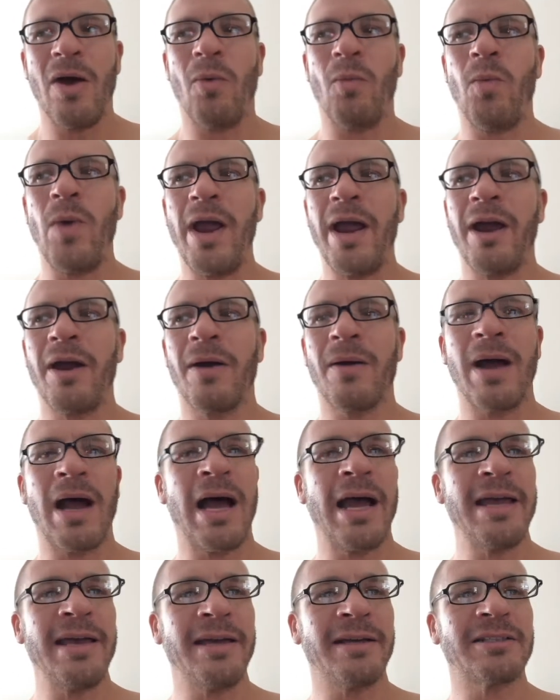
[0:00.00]
where
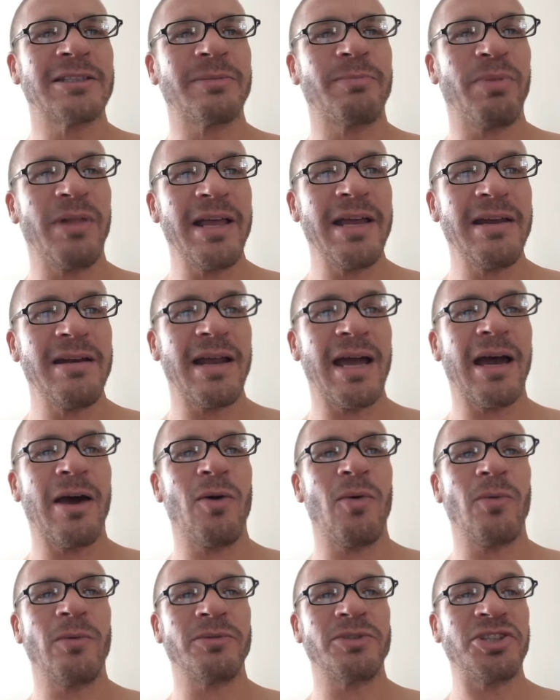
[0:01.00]
I explained
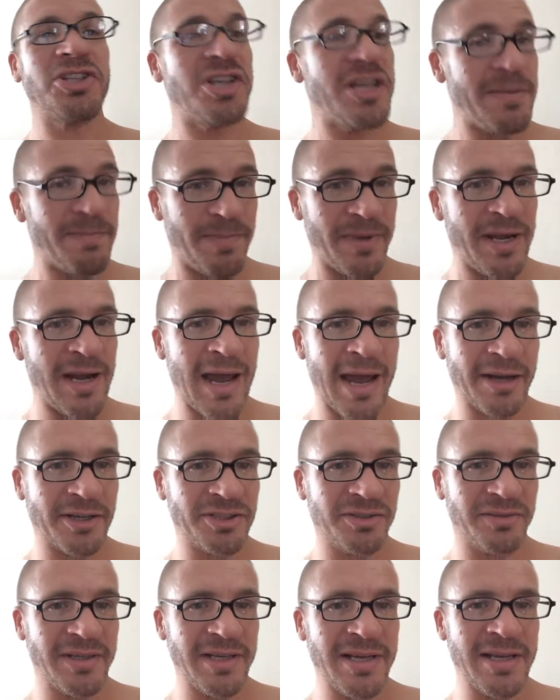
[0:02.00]
how cheap it
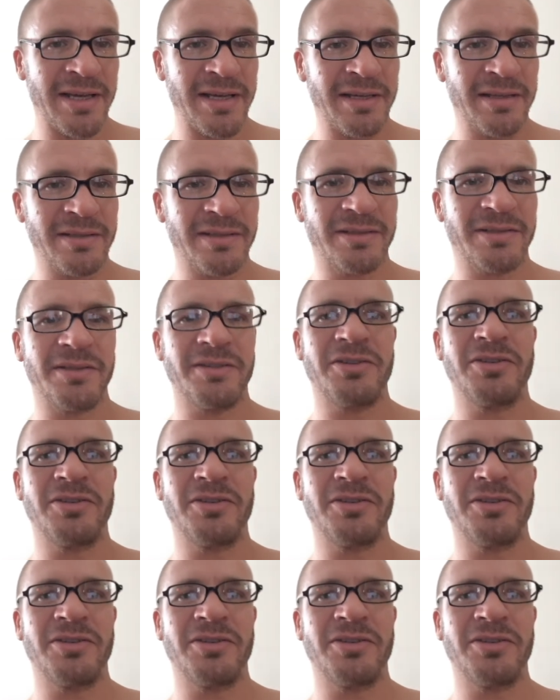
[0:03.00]
actually is